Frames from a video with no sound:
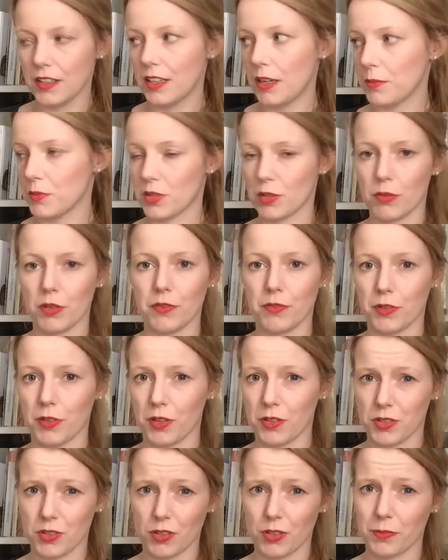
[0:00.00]
I'm sorry for
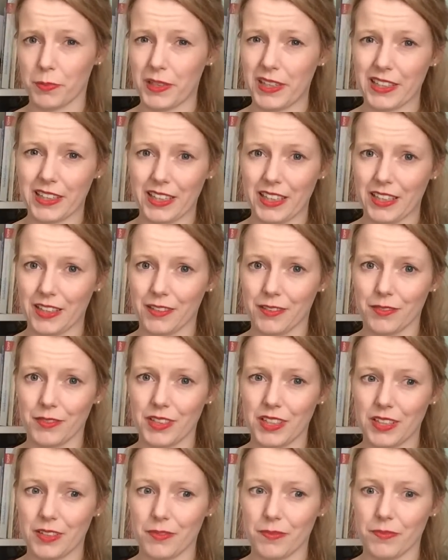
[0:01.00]
the dog barking.
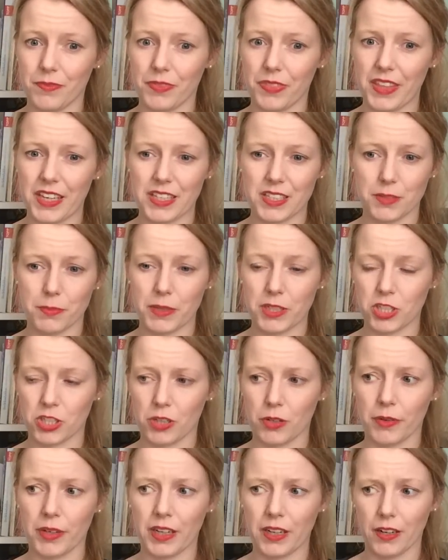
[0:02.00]
There's much
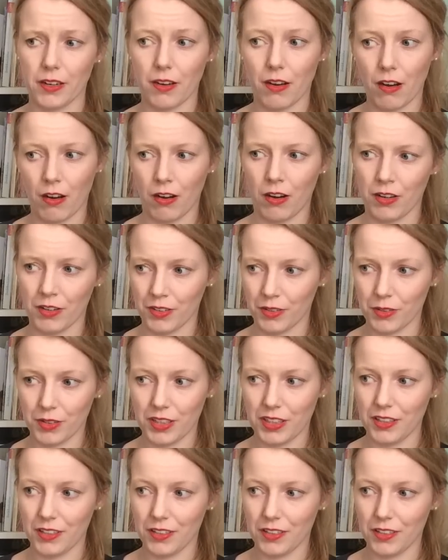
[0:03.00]
going on